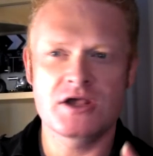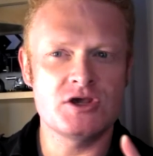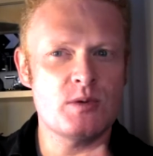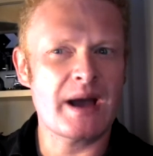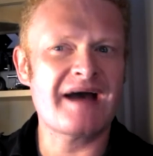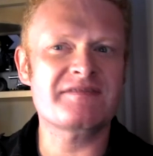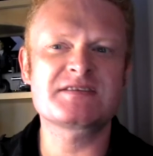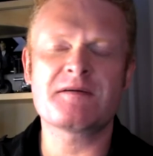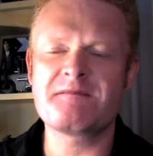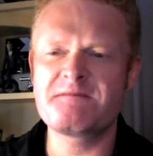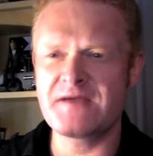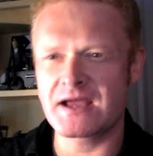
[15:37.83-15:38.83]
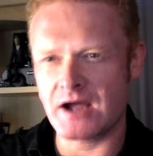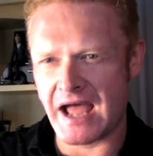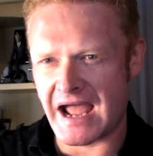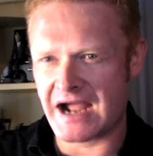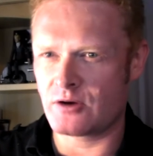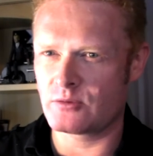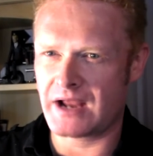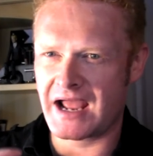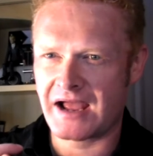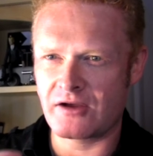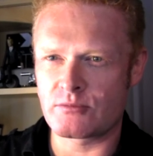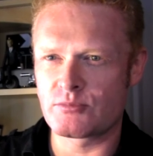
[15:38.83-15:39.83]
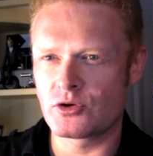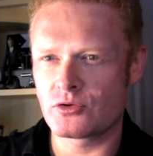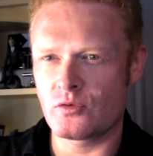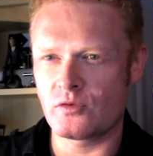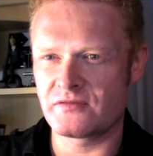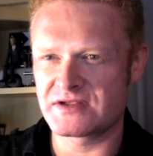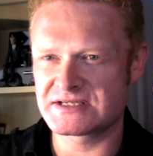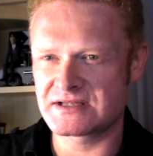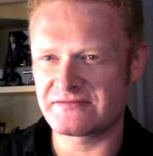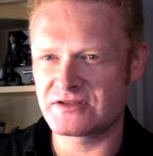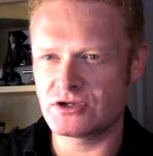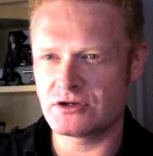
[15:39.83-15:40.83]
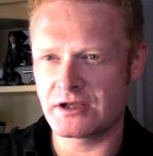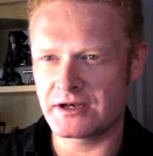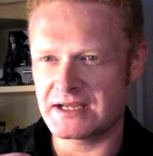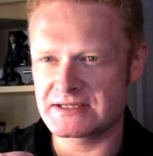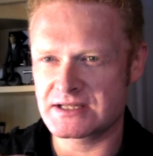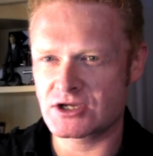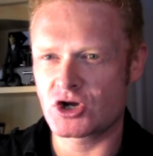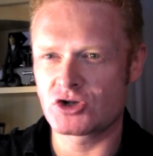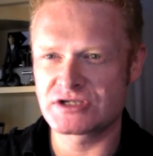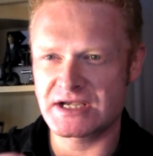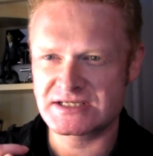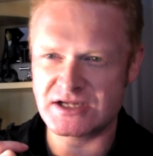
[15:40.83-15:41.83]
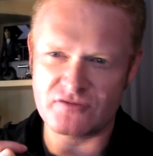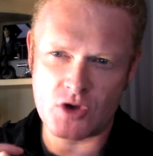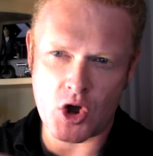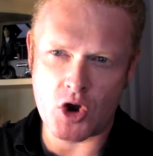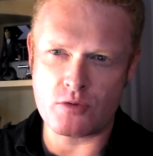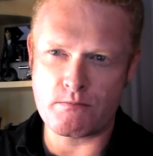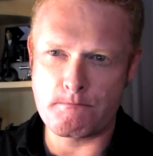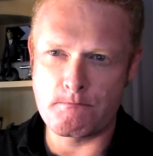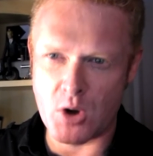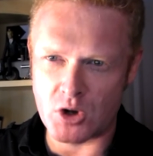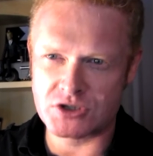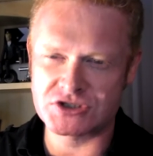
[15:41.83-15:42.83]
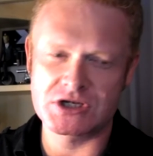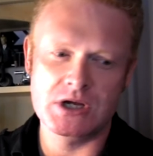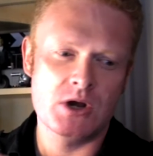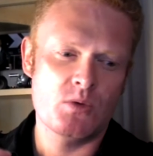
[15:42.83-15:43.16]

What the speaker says: You have to figure out how to put all of this stuff that you learn into the context of your own books,